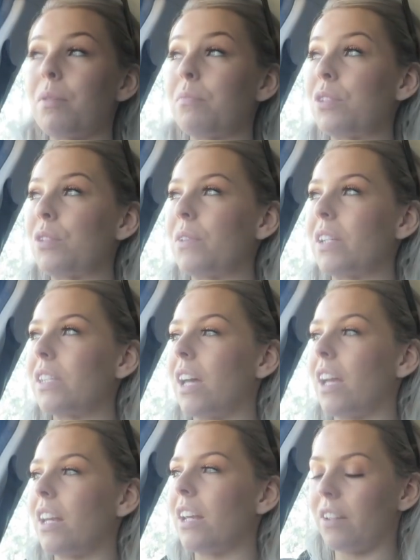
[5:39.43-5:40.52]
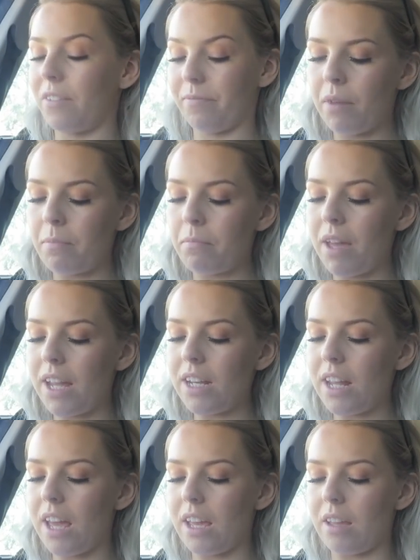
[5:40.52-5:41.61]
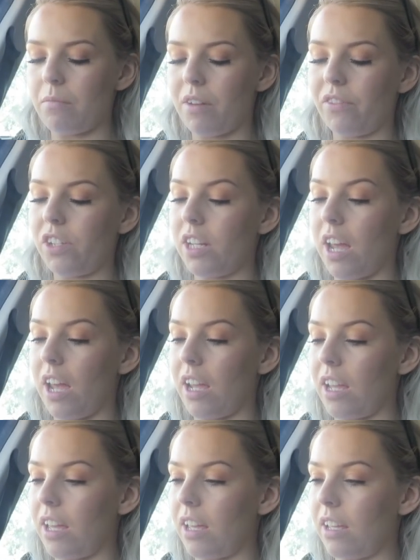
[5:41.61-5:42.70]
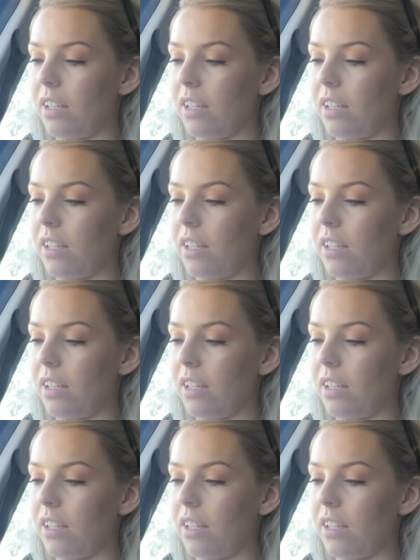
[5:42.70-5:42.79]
I'm still excited. My main aim of today